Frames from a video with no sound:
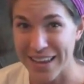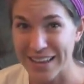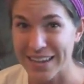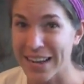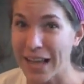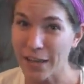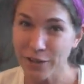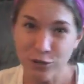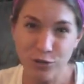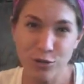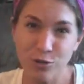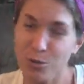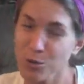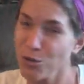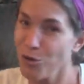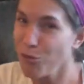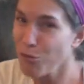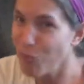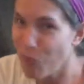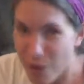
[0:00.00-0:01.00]
Not just with
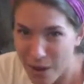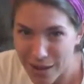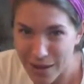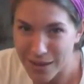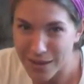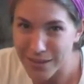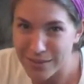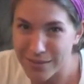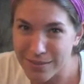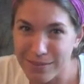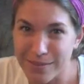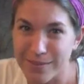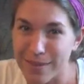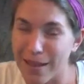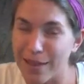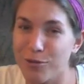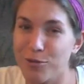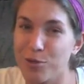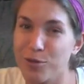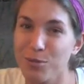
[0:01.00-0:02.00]
your friends,
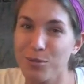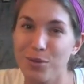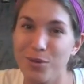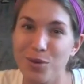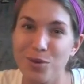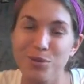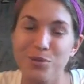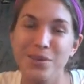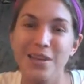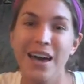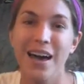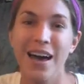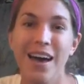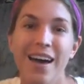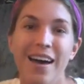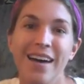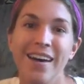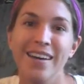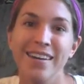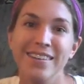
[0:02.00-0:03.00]
not just with those
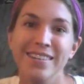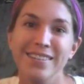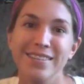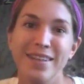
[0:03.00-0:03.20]
guys,